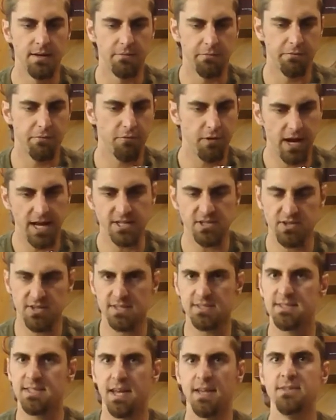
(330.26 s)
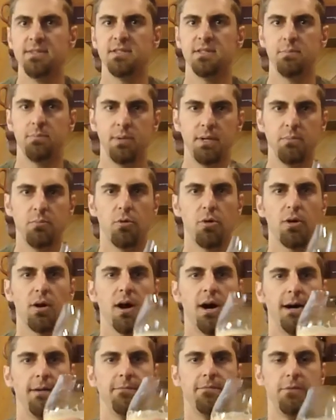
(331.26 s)
Fresh, this tends to be more
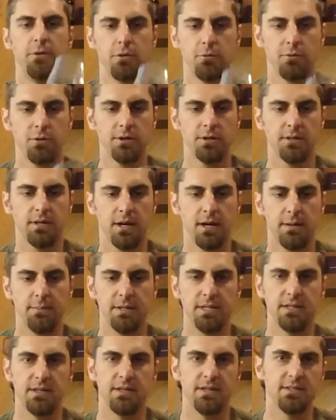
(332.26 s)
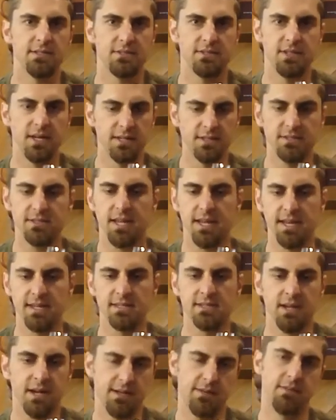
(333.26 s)
hop forward. I mean, this does
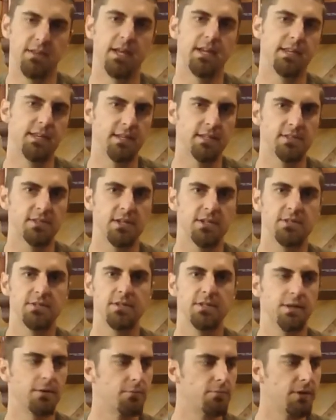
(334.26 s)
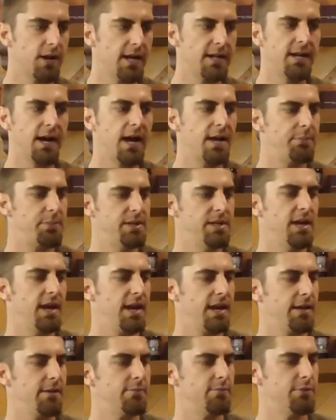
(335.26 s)
taste kind of like essentially a red
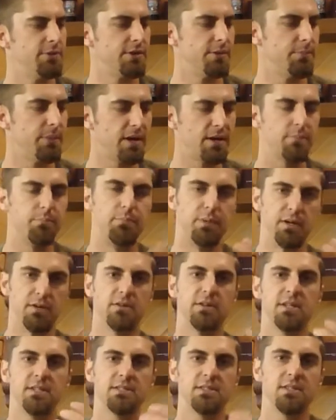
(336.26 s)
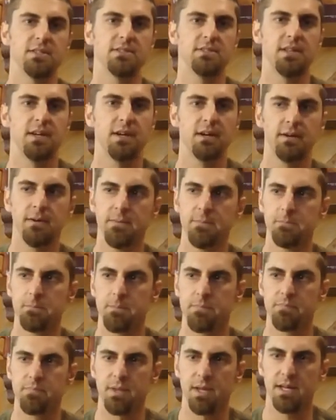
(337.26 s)
IPA with the amount of bitterness that's there.
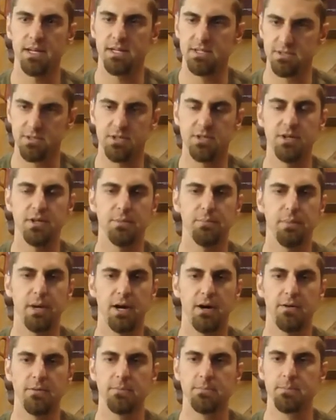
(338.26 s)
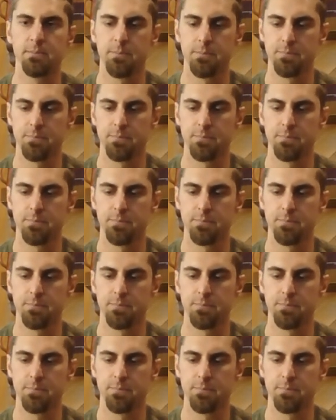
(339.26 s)
It is a good amount.